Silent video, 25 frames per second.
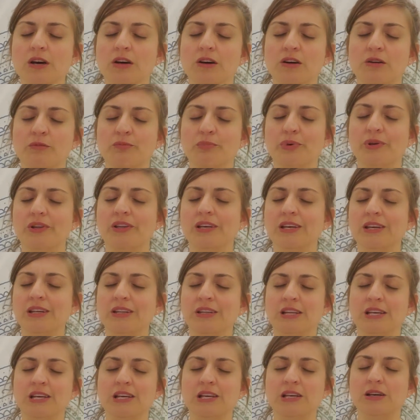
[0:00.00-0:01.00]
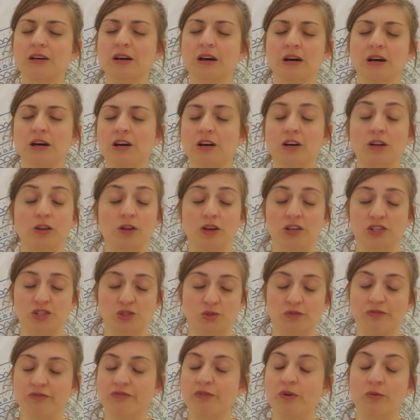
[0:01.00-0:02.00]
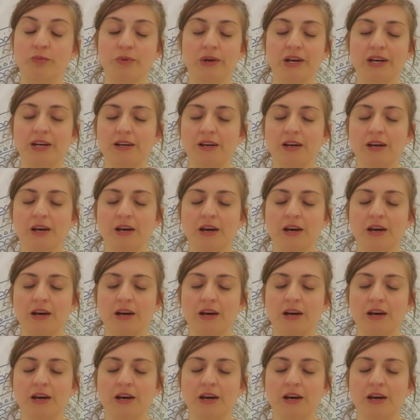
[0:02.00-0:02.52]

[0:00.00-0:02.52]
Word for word: completely claustrophobic.